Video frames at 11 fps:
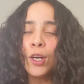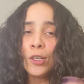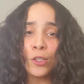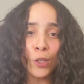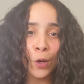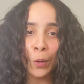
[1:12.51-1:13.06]

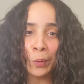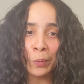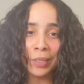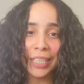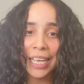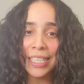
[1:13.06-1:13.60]
So
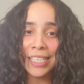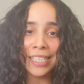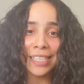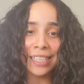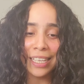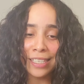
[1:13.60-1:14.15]
let's
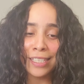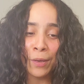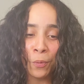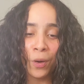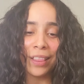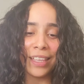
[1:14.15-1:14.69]
see
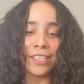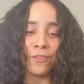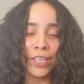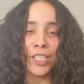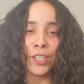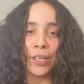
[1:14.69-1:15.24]
what this
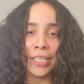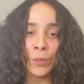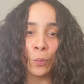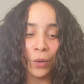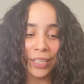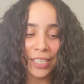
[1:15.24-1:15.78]
visitor is,
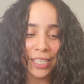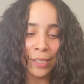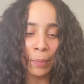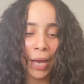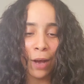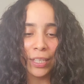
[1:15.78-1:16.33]
what this is
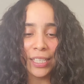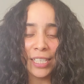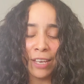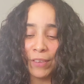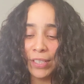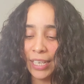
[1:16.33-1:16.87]
about. Let's see
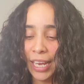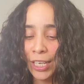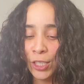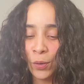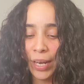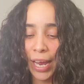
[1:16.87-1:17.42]
if it's an
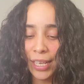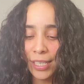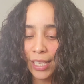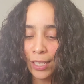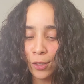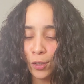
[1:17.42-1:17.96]
angel, an
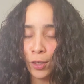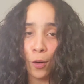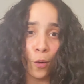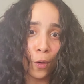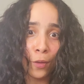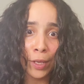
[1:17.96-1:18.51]
ancestor,
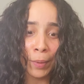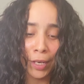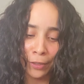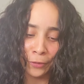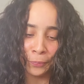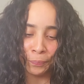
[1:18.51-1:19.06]
or all the above.